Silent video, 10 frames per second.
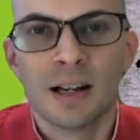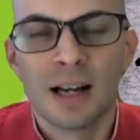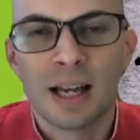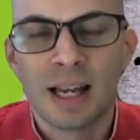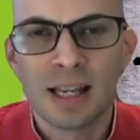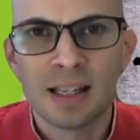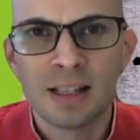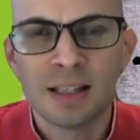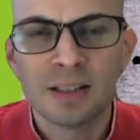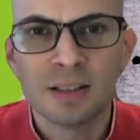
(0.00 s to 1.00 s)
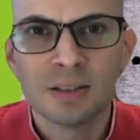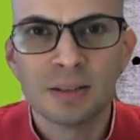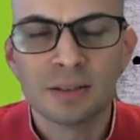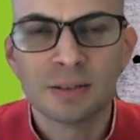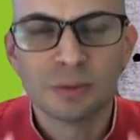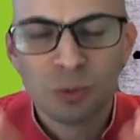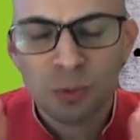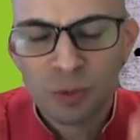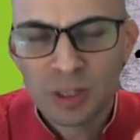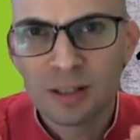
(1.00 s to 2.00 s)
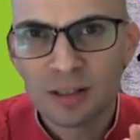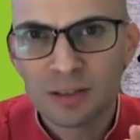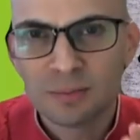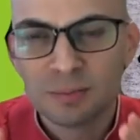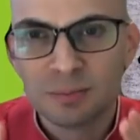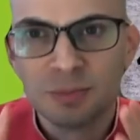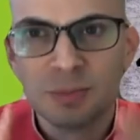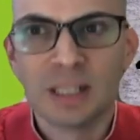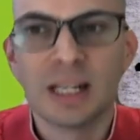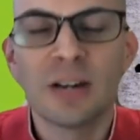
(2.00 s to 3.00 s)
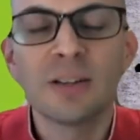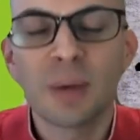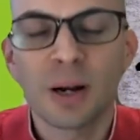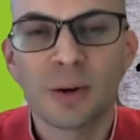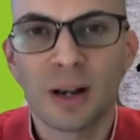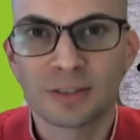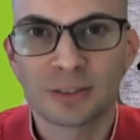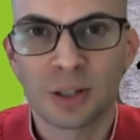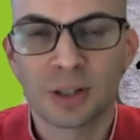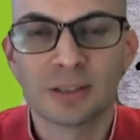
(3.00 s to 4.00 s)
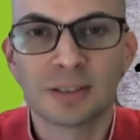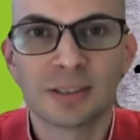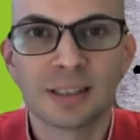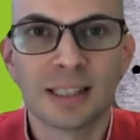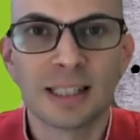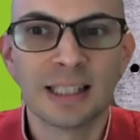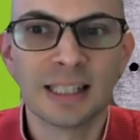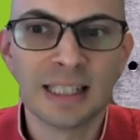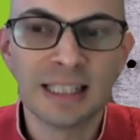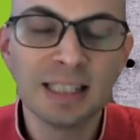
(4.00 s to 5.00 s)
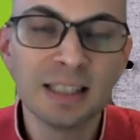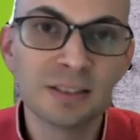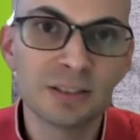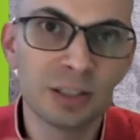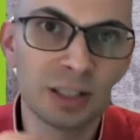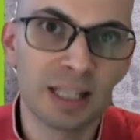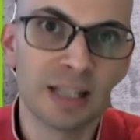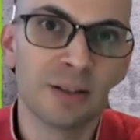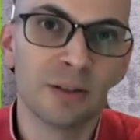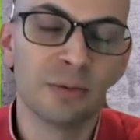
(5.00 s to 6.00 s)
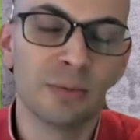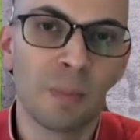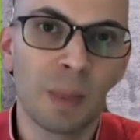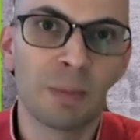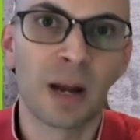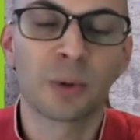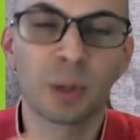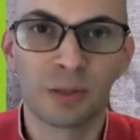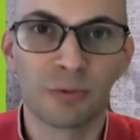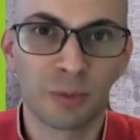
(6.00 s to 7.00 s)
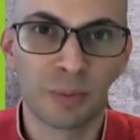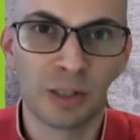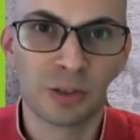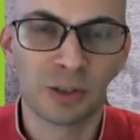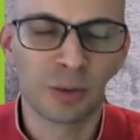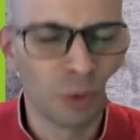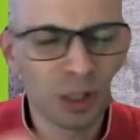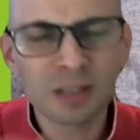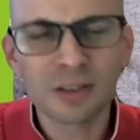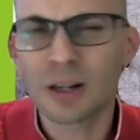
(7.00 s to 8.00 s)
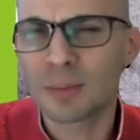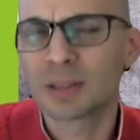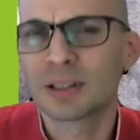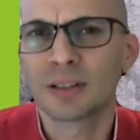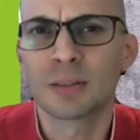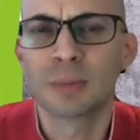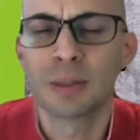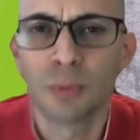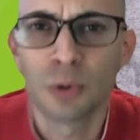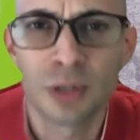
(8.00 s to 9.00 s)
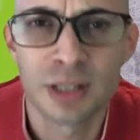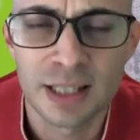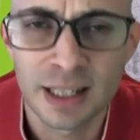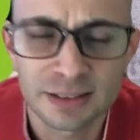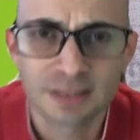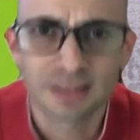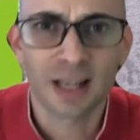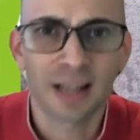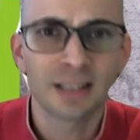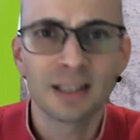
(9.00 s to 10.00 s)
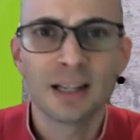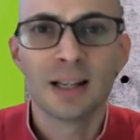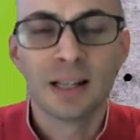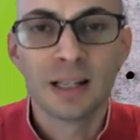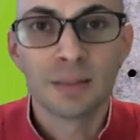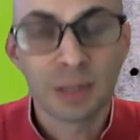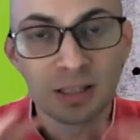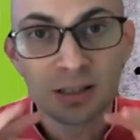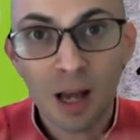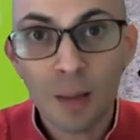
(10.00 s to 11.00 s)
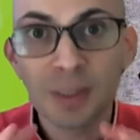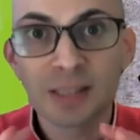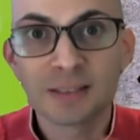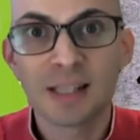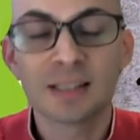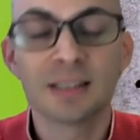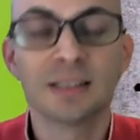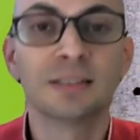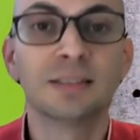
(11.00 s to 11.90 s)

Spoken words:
it. When a narrative paragraph starts, it needs to give background information. We're going to talk about that a little bit more in the next slide. But the topic sentence